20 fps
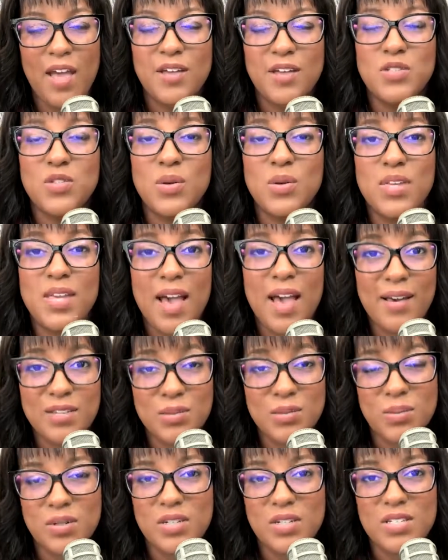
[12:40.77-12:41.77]
So
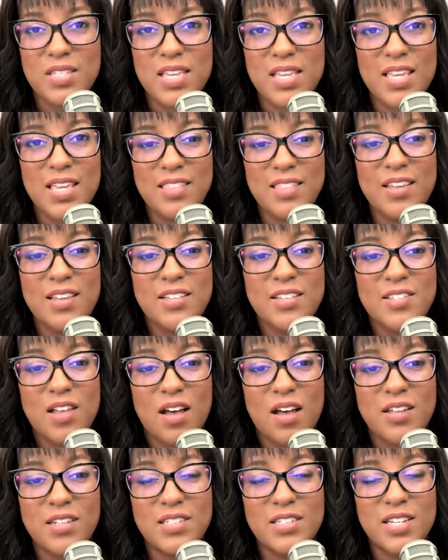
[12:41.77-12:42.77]
yes, we're seeing this
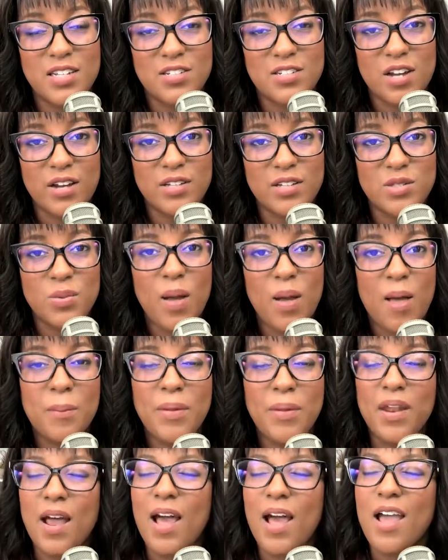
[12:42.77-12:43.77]
on TikTok as well,
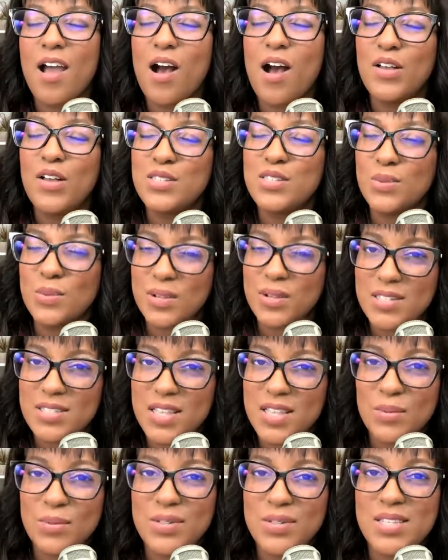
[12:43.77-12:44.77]
but I also want to
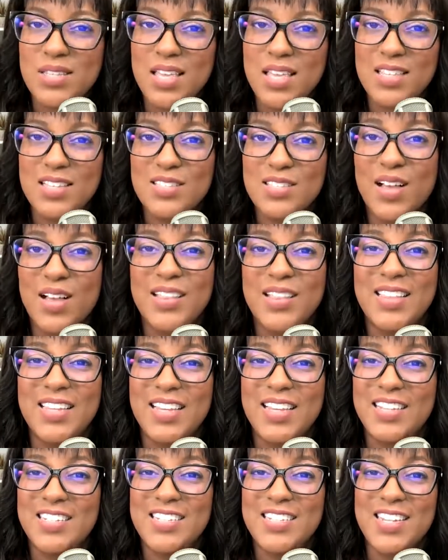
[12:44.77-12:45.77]
say we're seeing this on
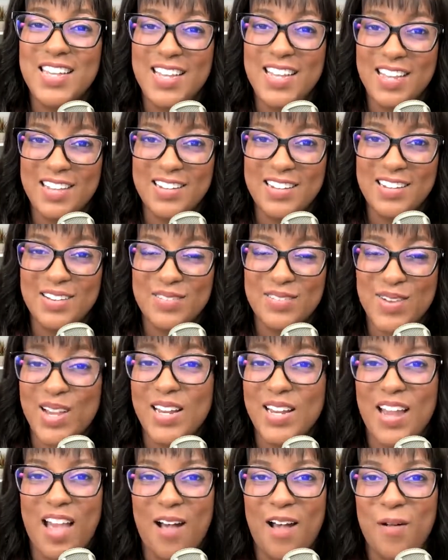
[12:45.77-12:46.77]
LinkedIn
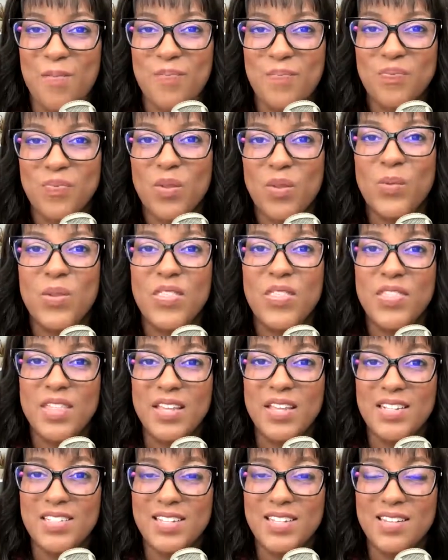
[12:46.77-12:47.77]
right now with
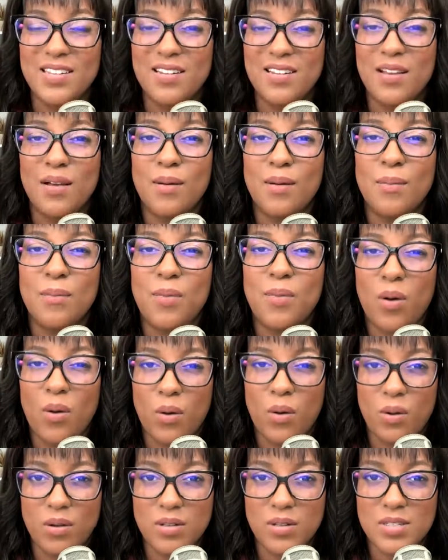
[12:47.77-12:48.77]
LinkedIn
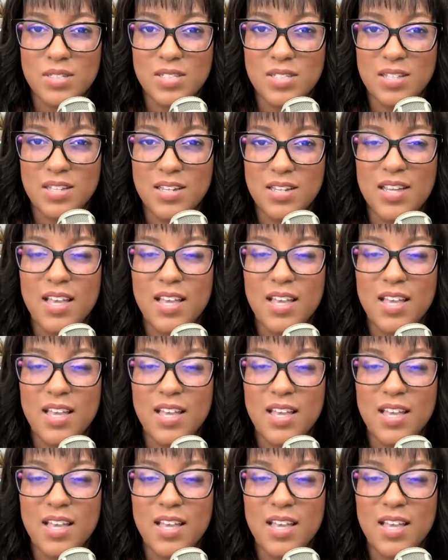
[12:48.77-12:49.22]
polls.